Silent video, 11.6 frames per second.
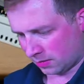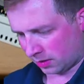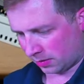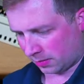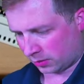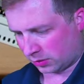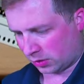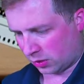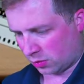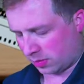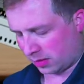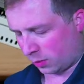like most
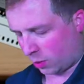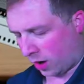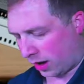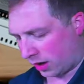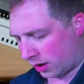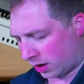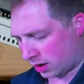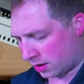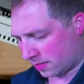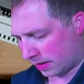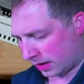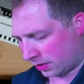notably
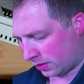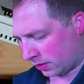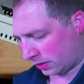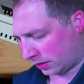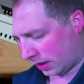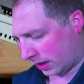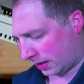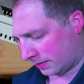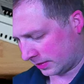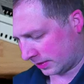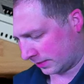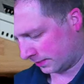Wirecutter by New York
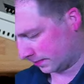Times,